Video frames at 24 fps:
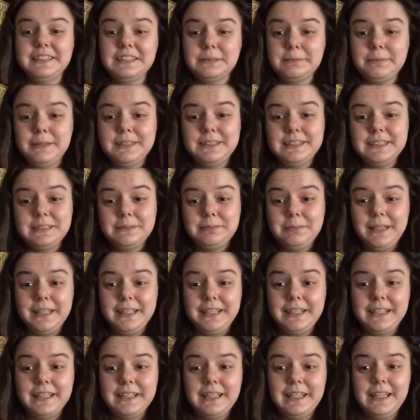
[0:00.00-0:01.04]

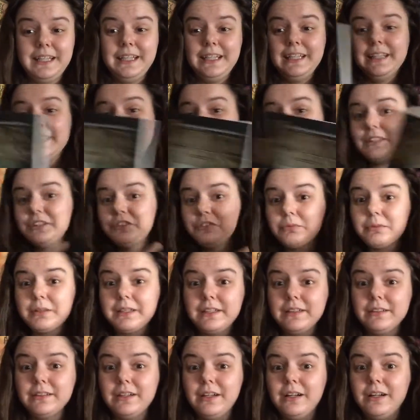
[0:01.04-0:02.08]
participating in this
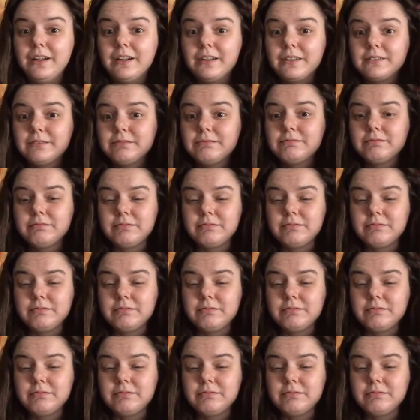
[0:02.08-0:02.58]
readathon,